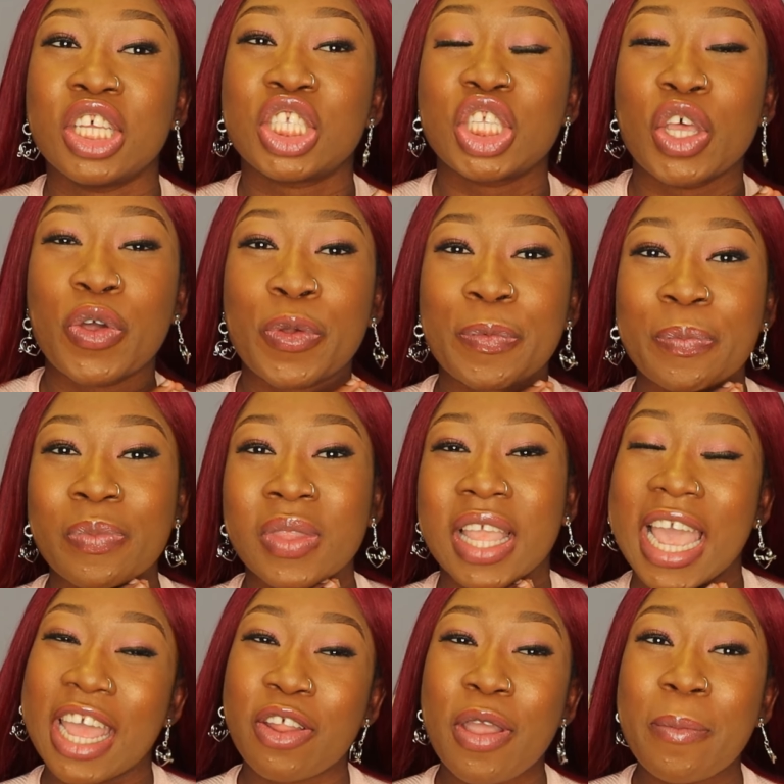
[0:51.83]
So
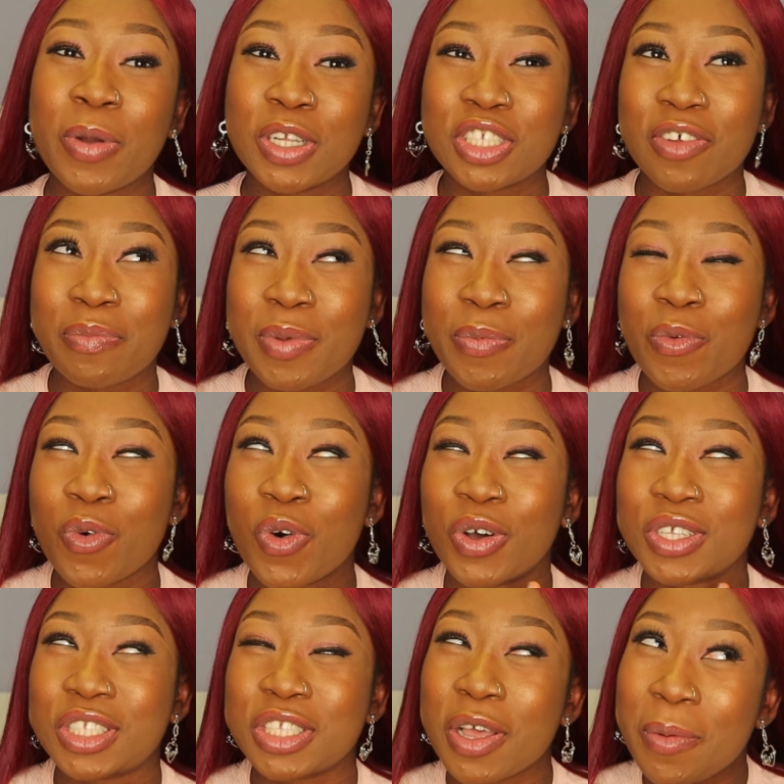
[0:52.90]
I know a bunch of people
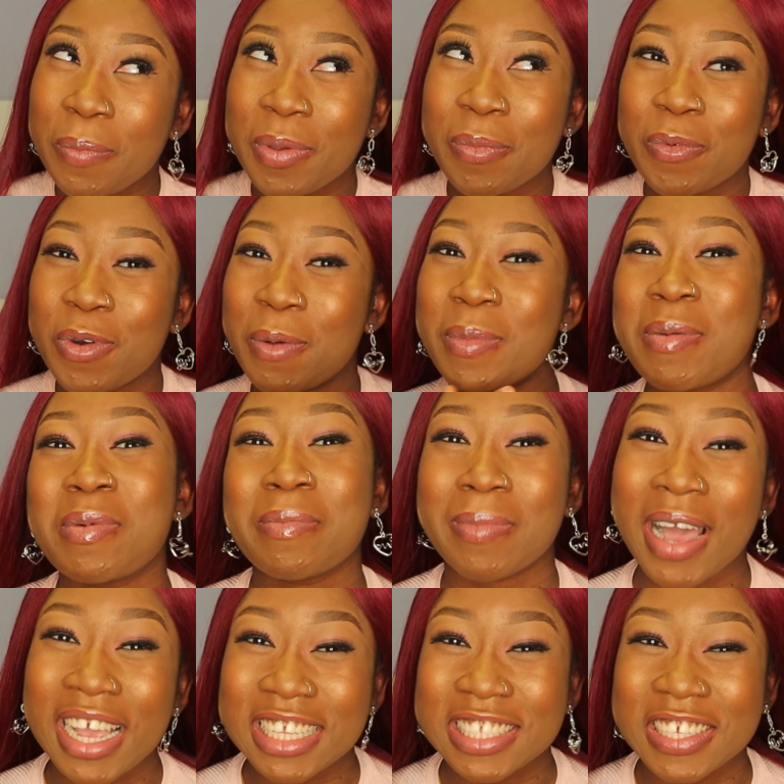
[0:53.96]
or some people or maybe
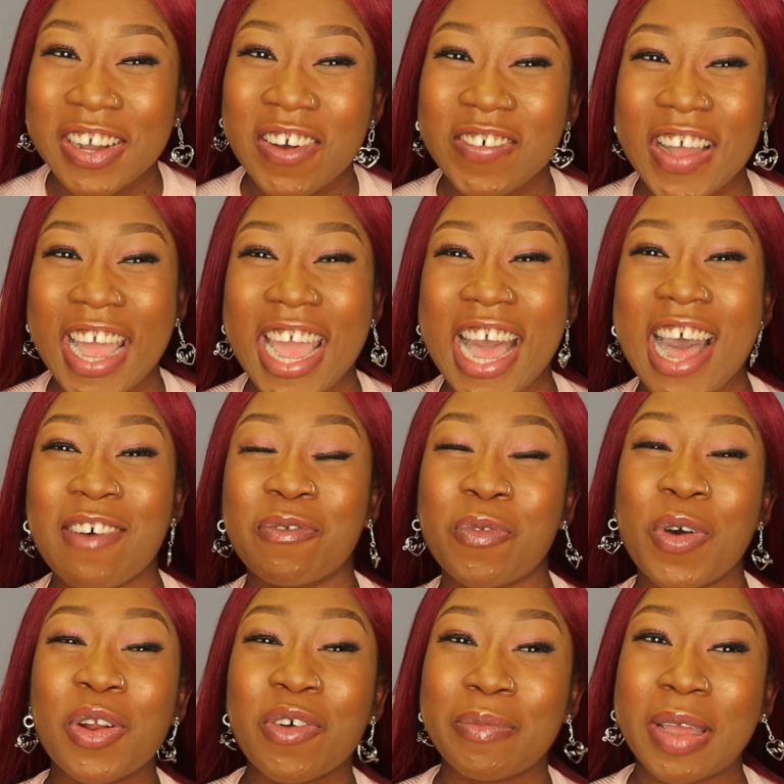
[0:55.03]
myself I have
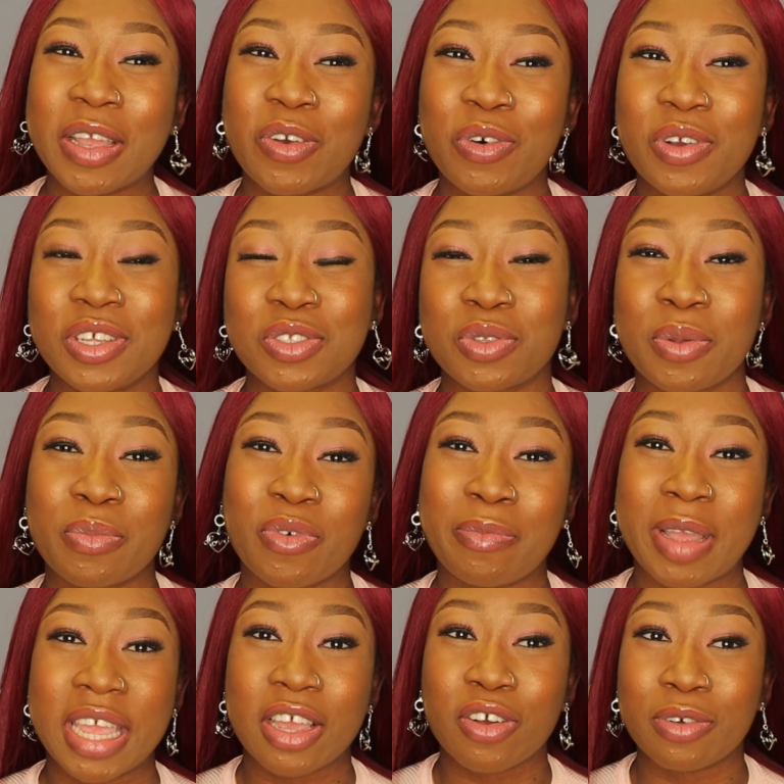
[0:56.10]
one of my goals is to
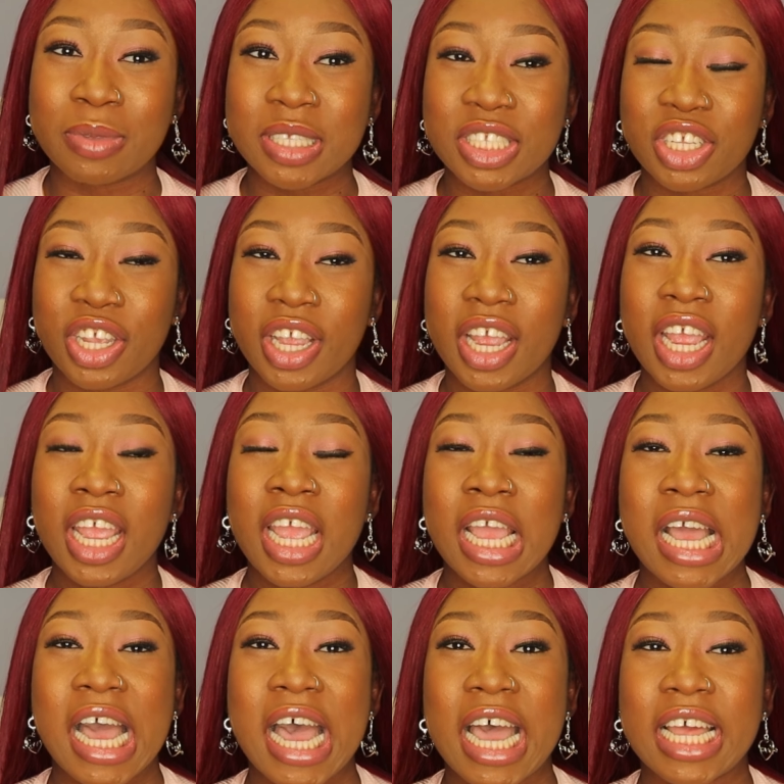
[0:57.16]
improve my income this year
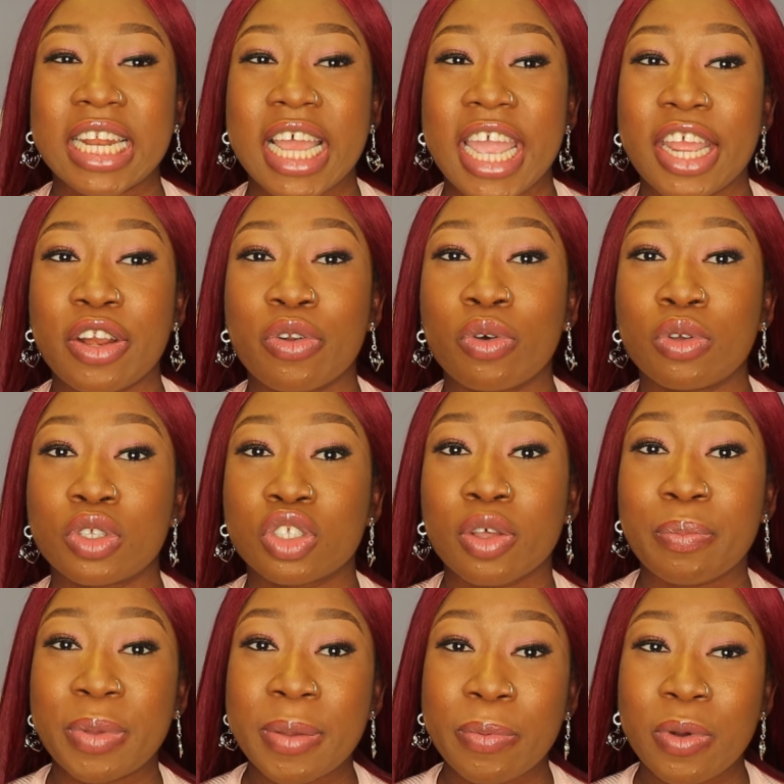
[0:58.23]
and I know
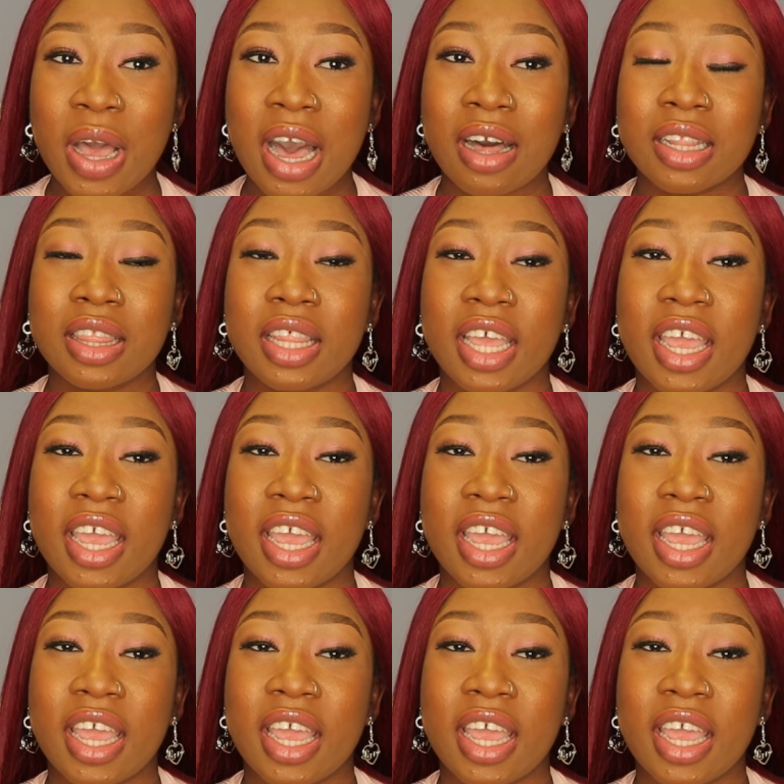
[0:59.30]
some people out